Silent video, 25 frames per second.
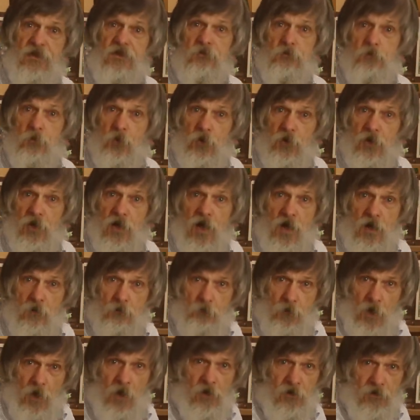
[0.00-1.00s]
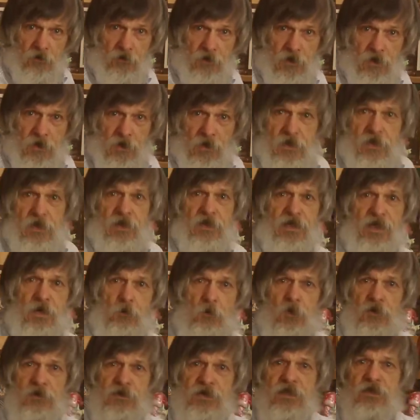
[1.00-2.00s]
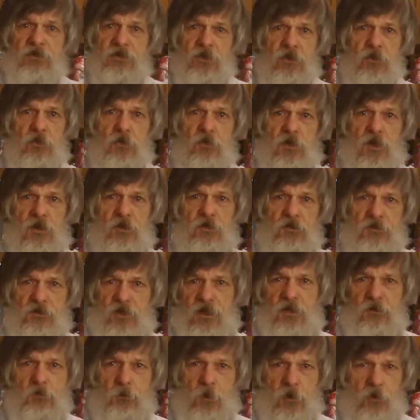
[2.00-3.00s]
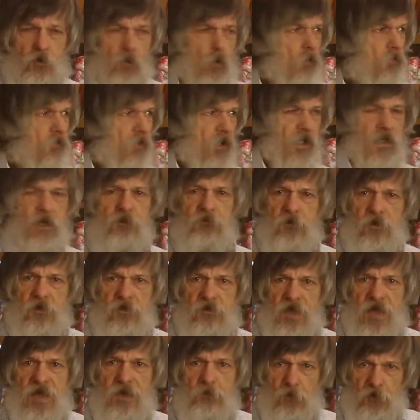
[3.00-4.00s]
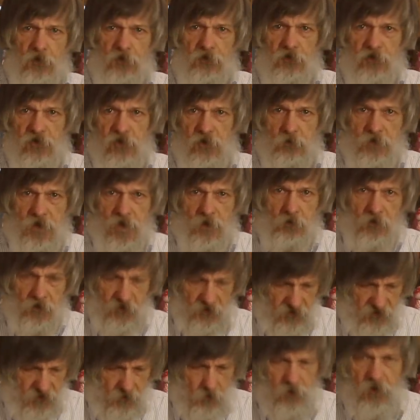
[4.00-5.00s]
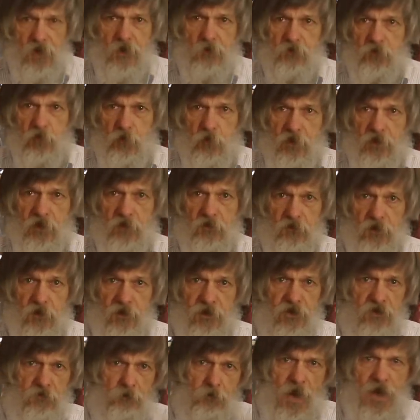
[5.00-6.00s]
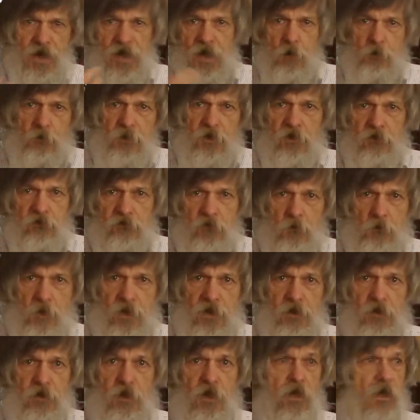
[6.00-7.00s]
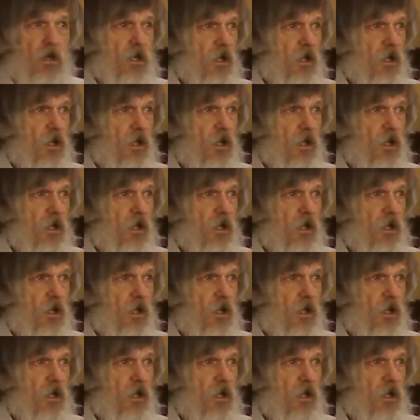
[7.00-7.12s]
this book apart. Now I'll need to do this next part over to a different table so you'll be able to see what I'm doing. So let's pack up here for a minute